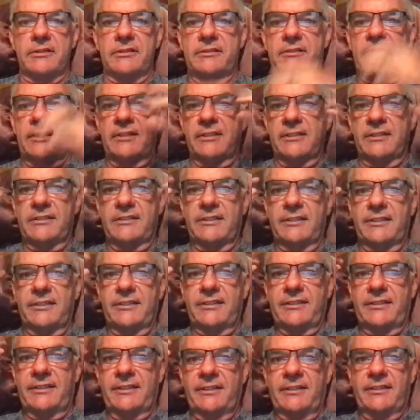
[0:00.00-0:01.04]
Diddly,
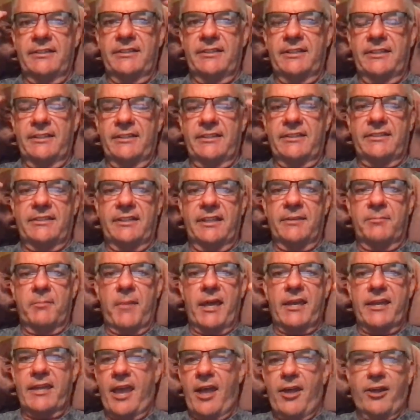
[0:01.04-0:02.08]
diddly, diddly, diddly, ding,
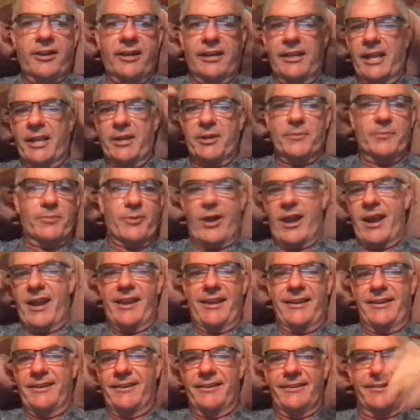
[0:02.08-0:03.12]
my calculator
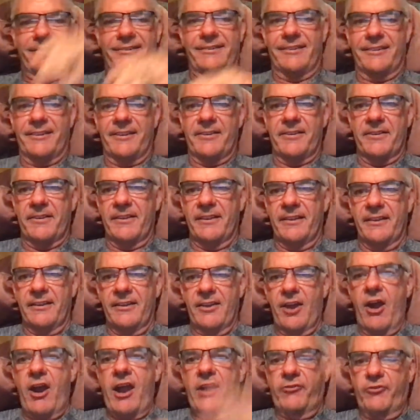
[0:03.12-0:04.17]
brain.
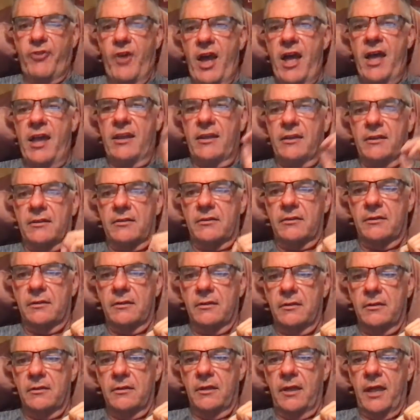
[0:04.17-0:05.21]
All right, fine.
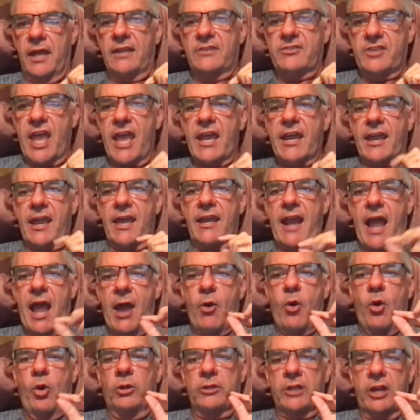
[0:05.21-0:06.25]
And Zach, and how
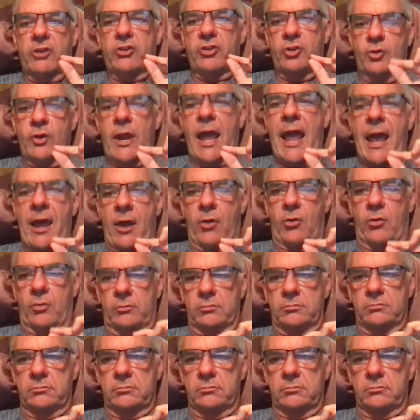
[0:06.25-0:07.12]
old are you now?